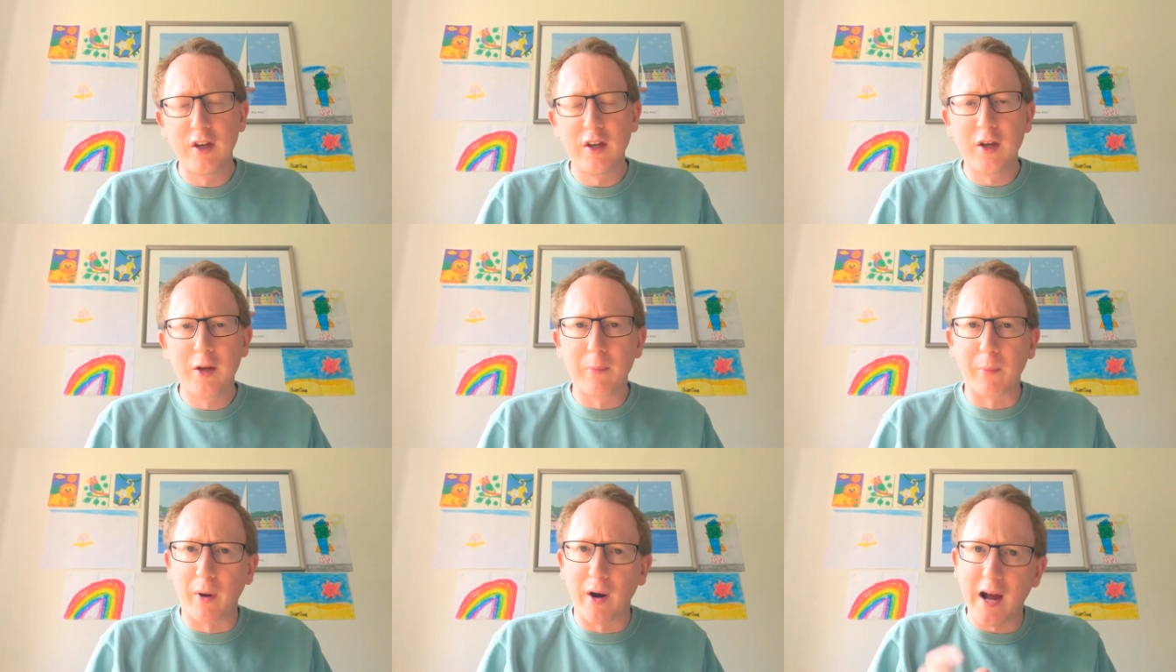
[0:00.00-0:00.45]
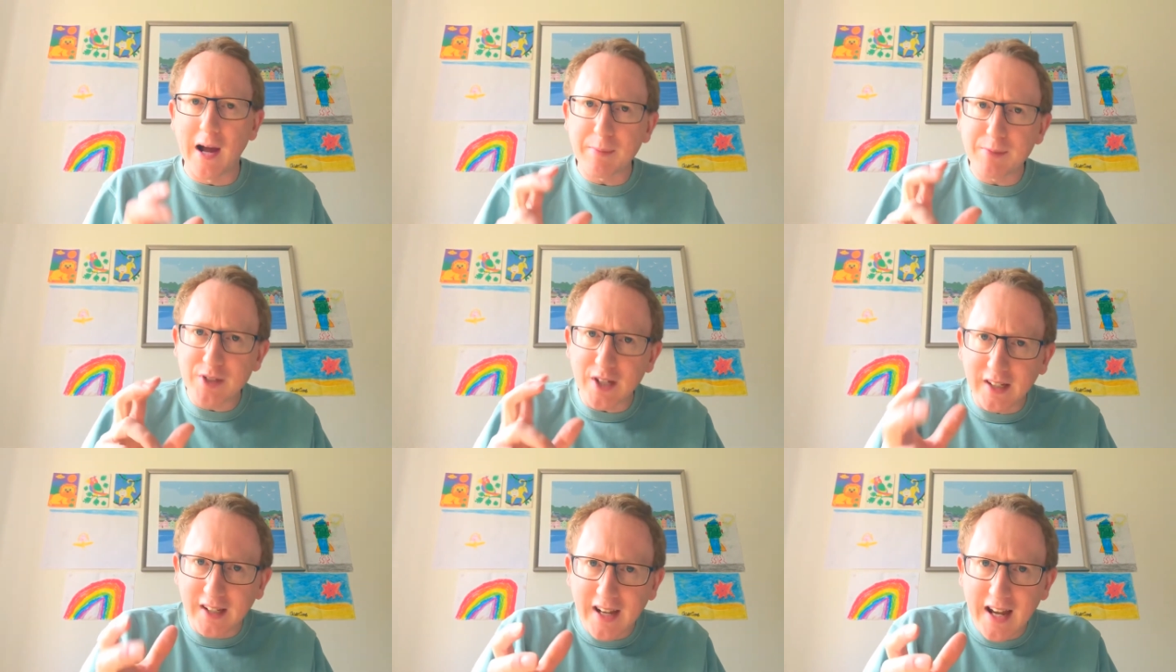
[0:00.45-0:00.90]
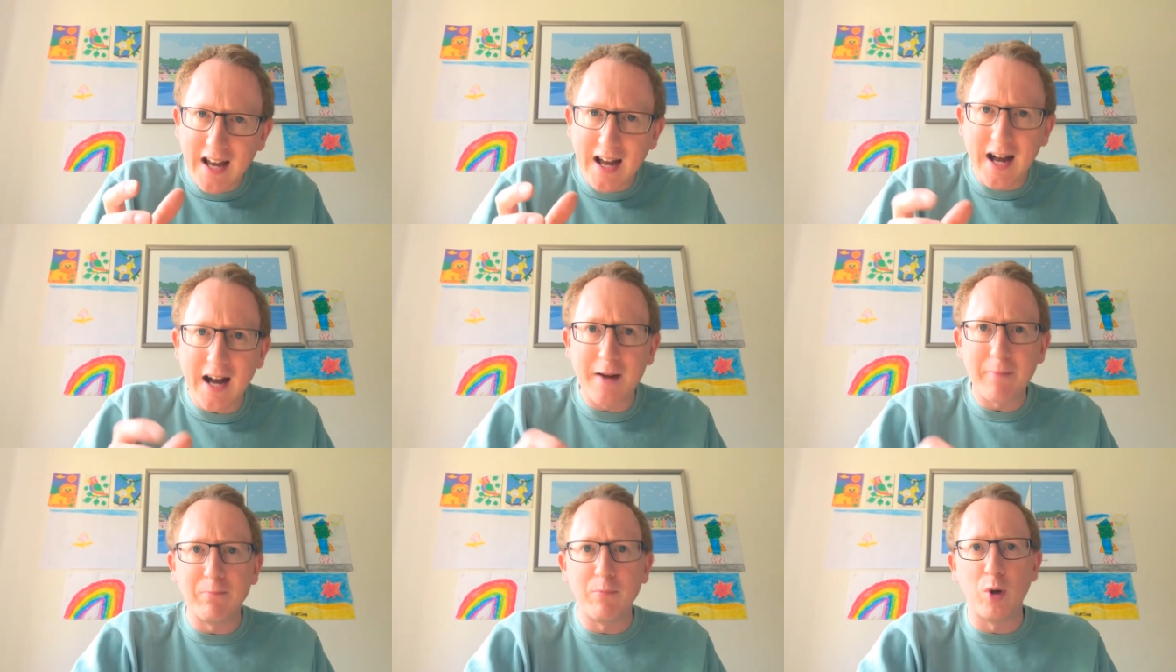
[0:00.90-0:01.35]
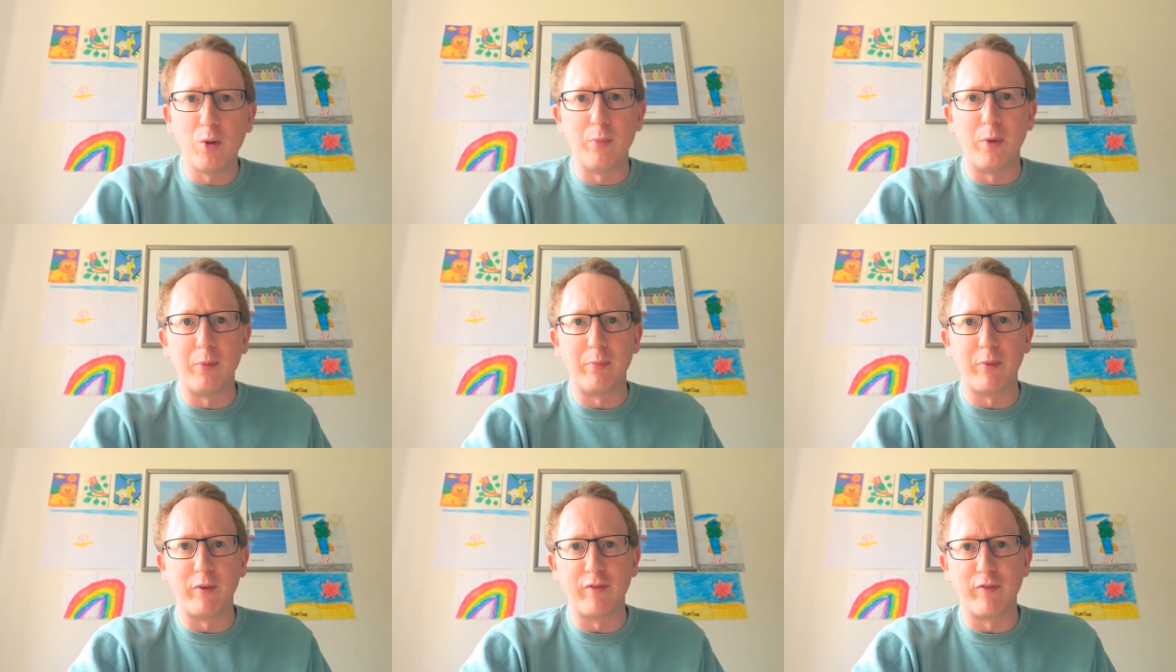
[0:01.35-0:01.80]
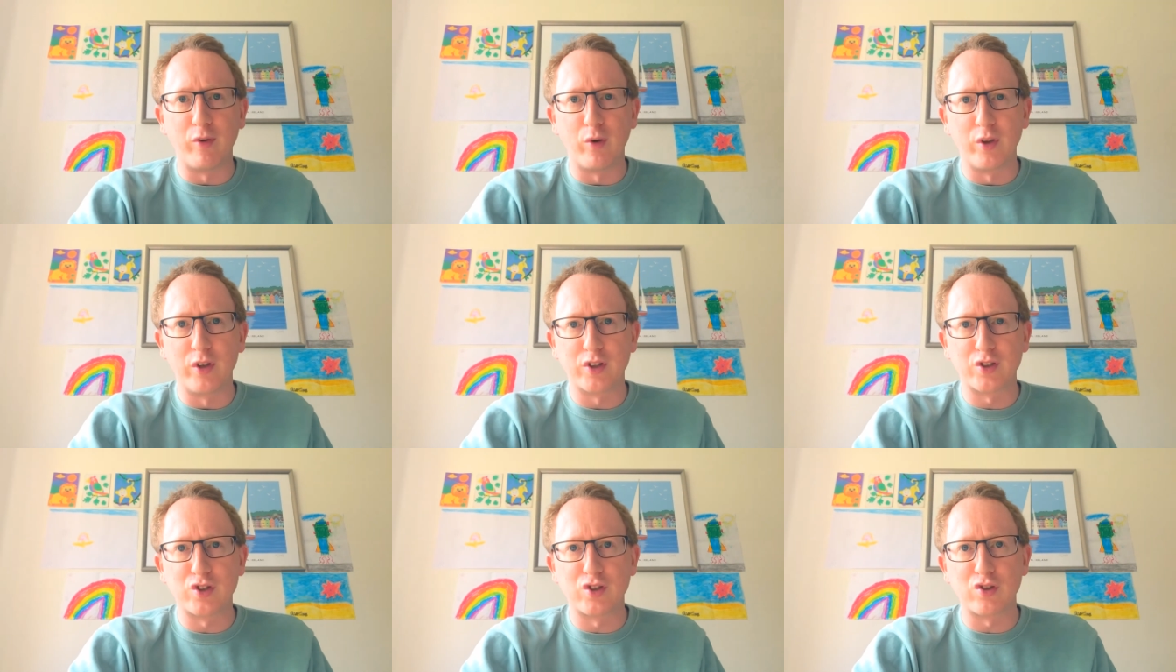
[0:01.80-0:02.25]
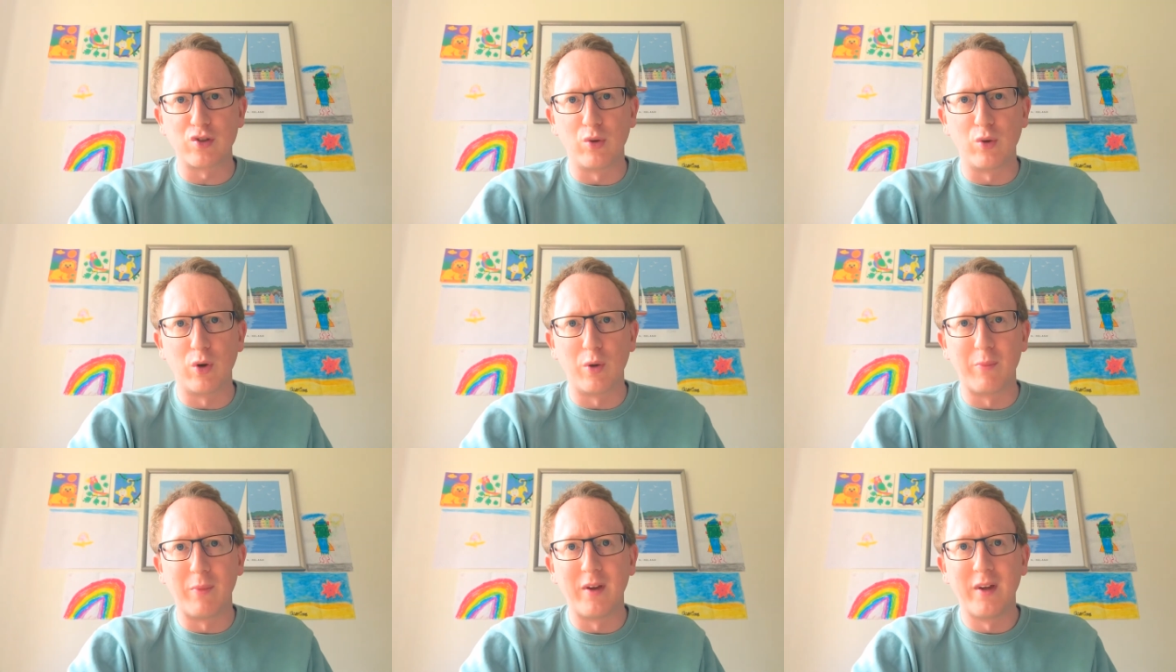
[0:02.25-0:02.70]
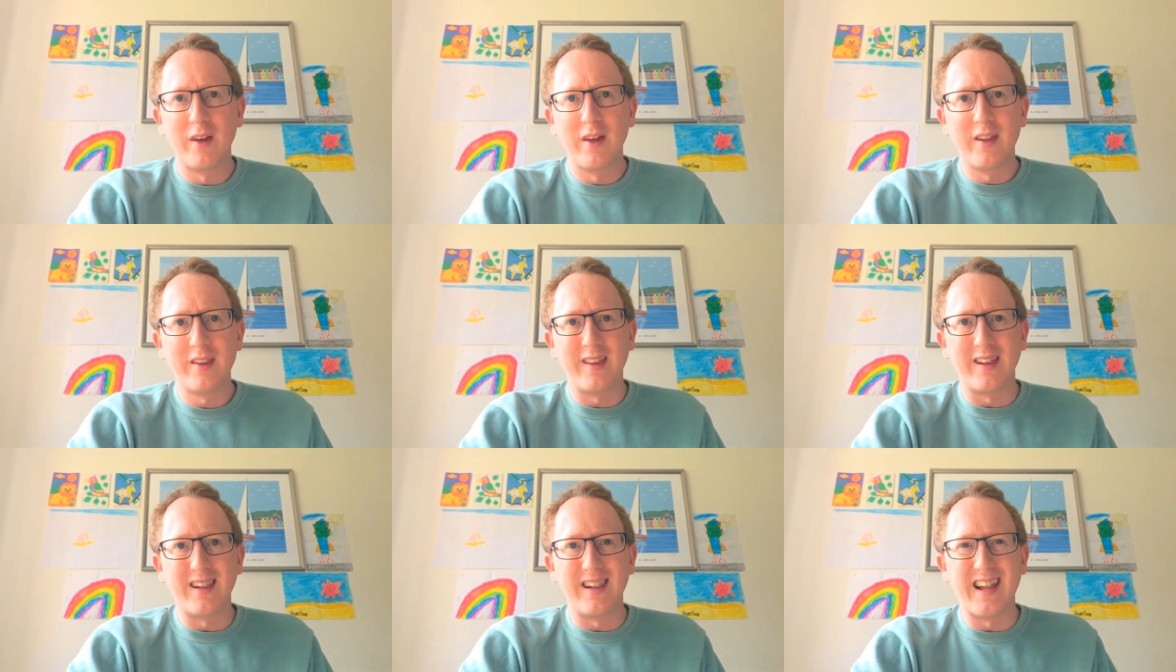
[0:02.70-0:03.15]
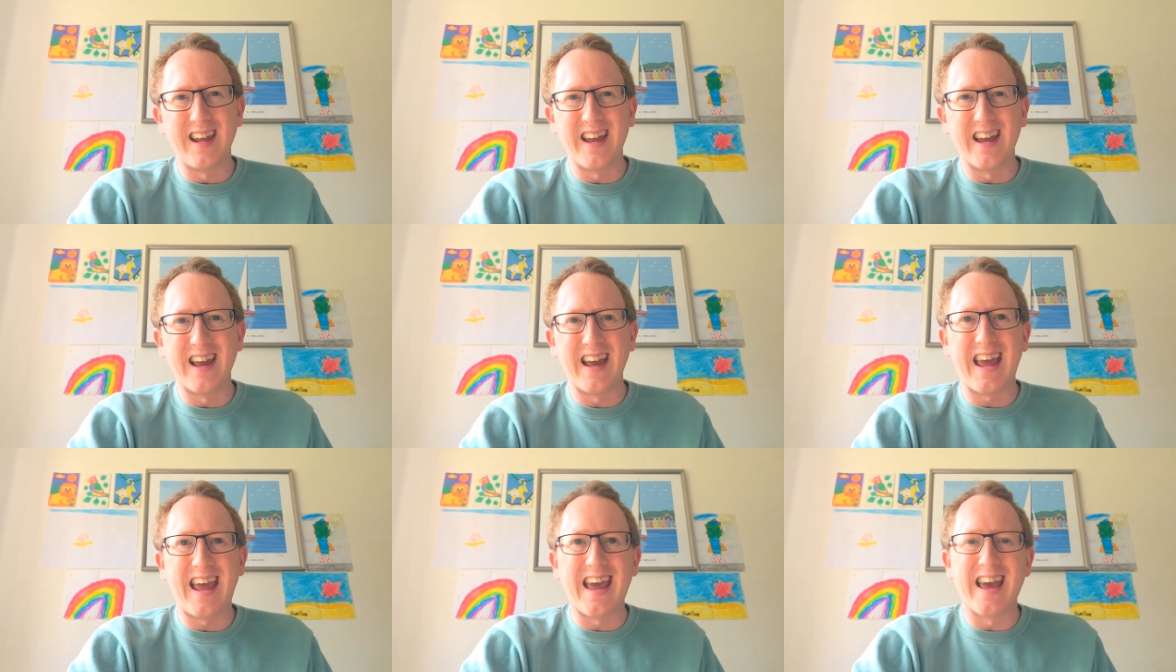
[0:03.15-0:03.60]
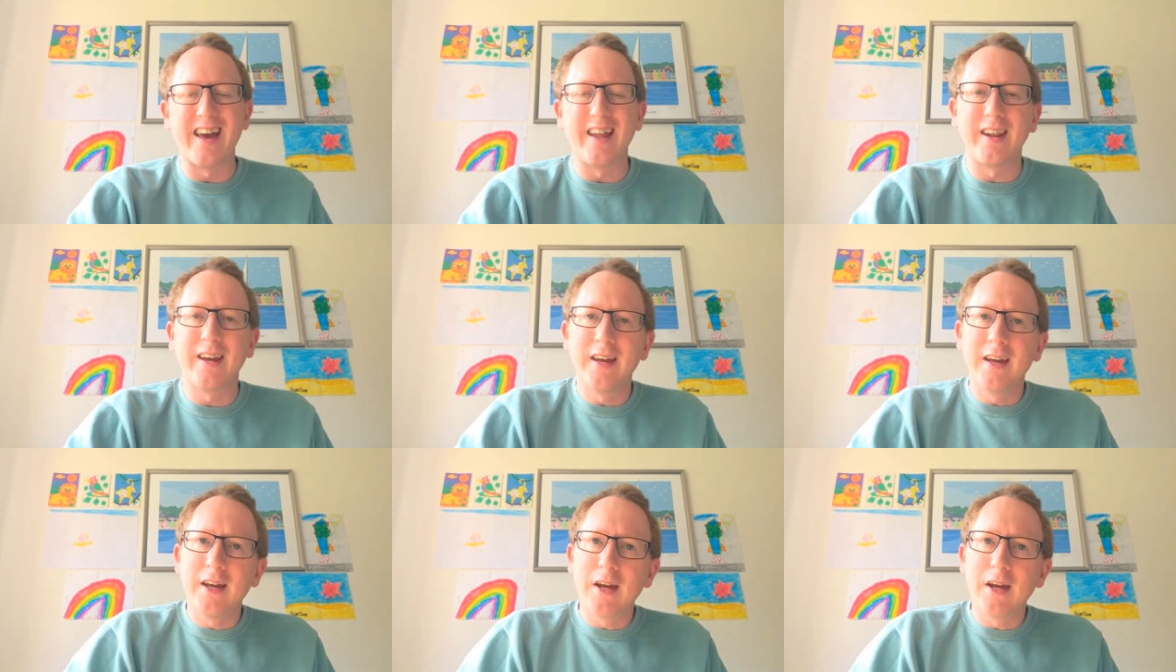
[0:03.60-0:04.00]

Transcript: Perhaps a calm moment before the storm that lay ahead.